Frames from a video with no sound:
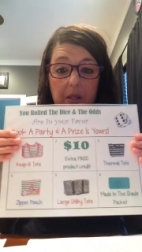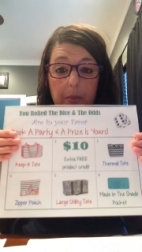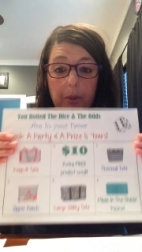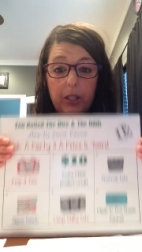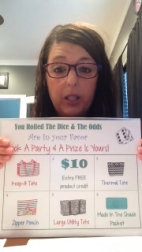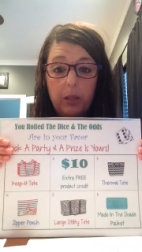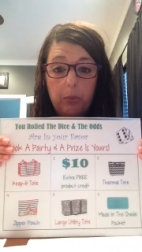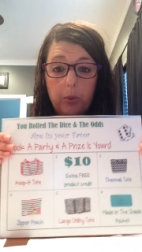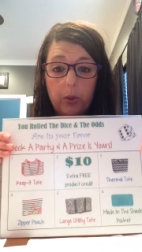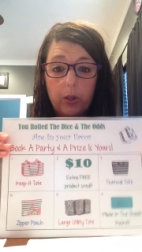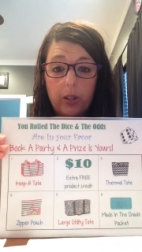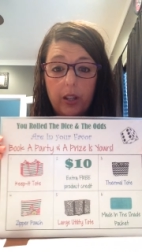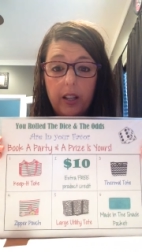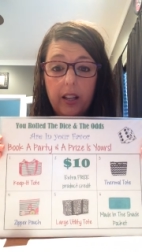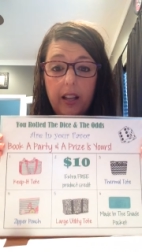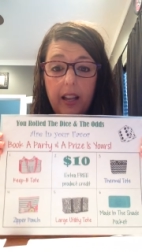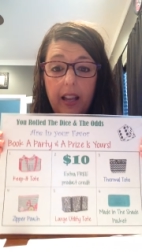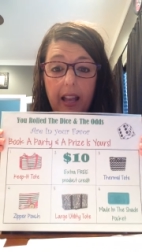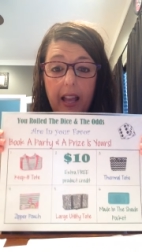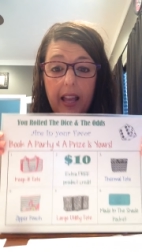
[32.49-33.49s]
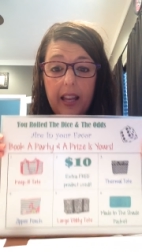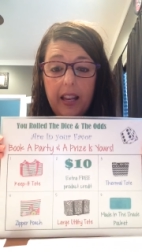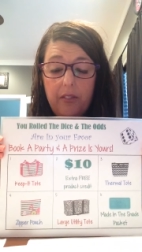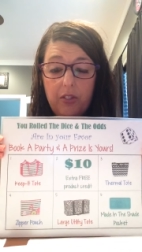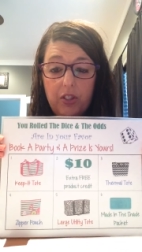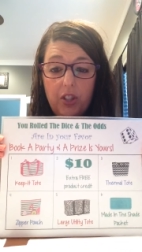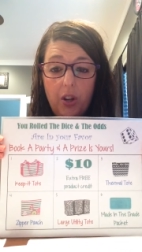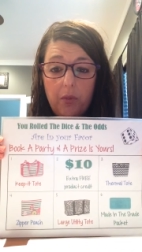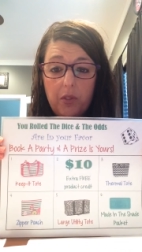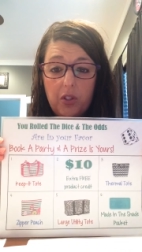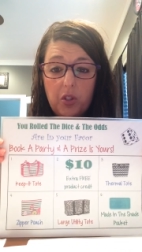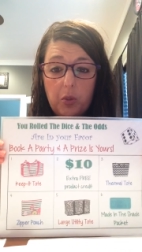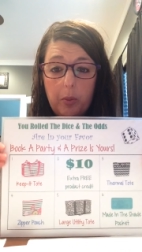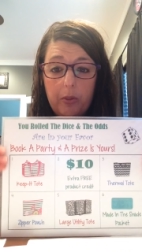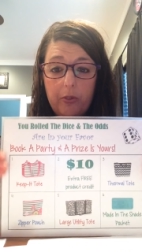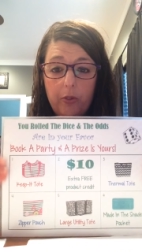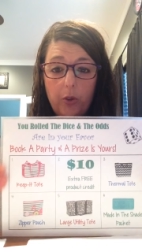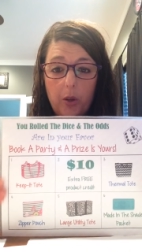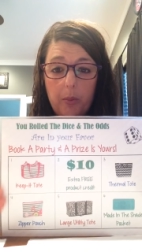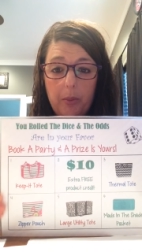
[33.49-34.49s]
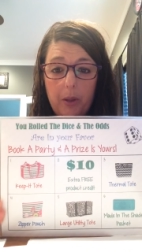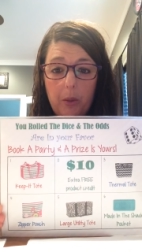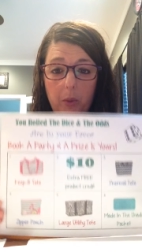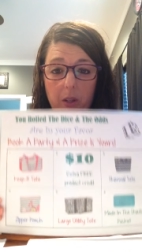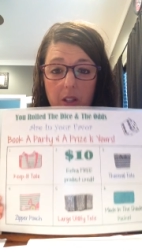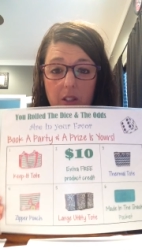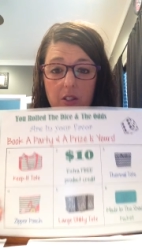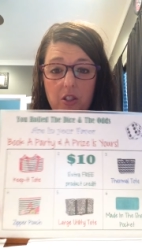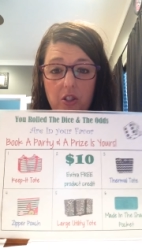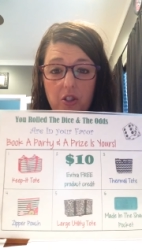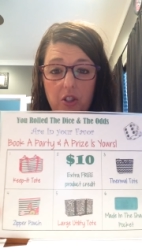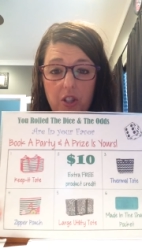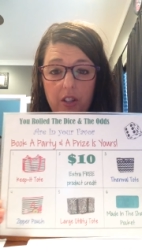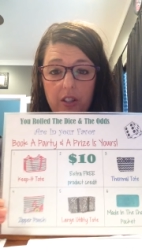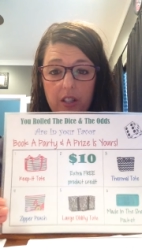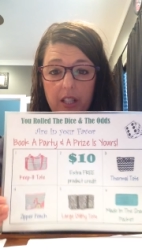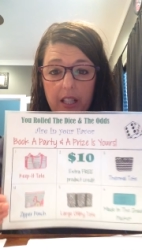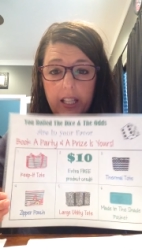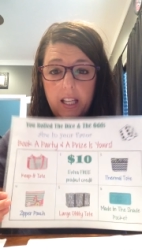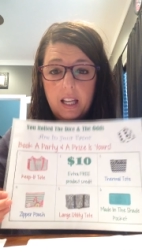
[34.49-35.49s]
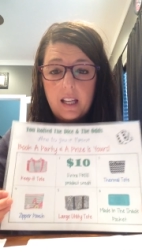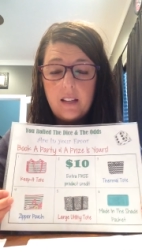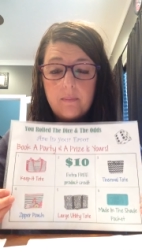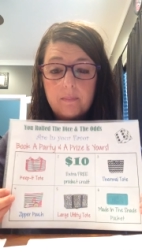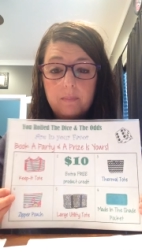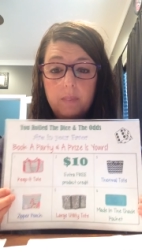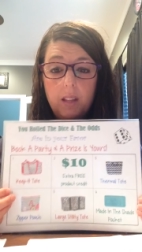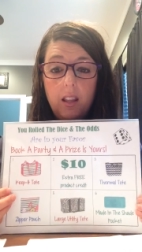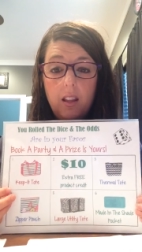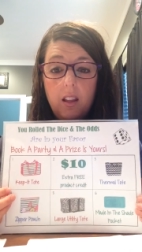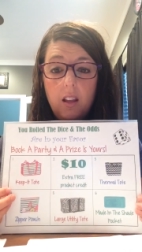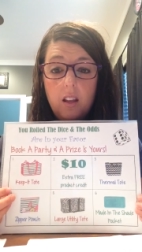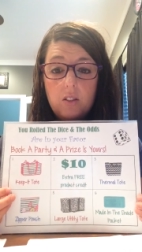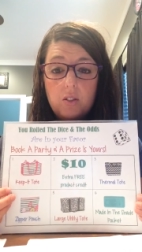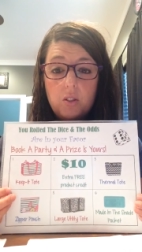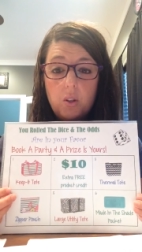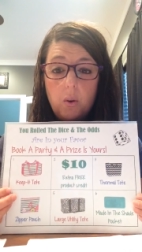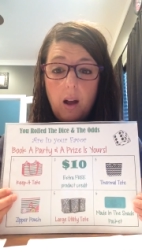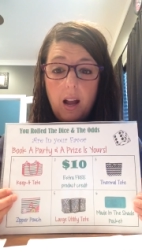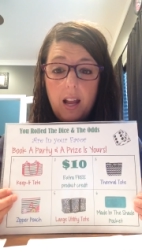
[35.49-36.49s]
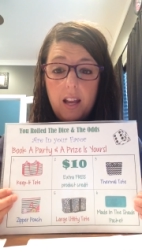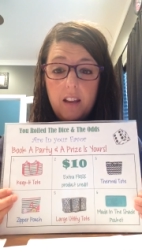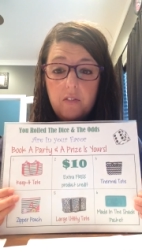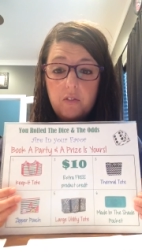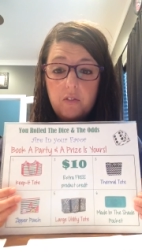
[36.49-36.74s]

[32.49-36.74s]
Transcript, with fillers: is a booking board. And I've shown this before, but I wanted to share it again. So I